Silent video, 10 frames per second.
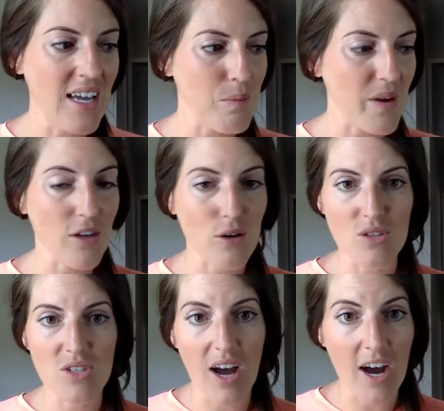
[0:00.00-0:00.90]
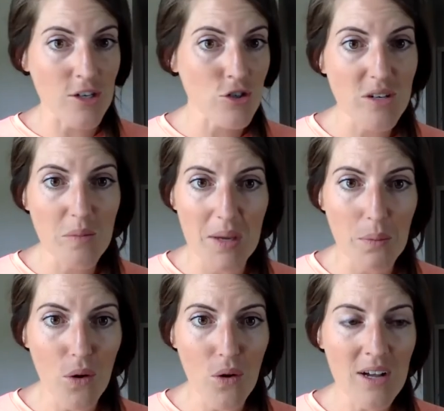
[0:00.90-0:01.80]
But those 100
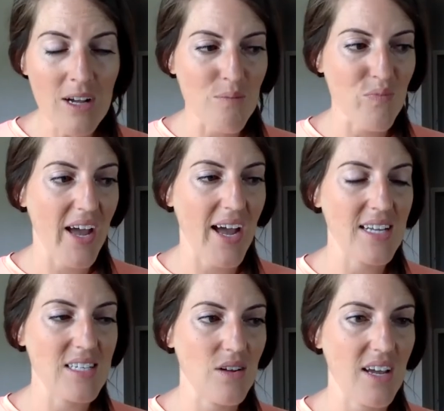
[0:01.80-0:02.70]
people that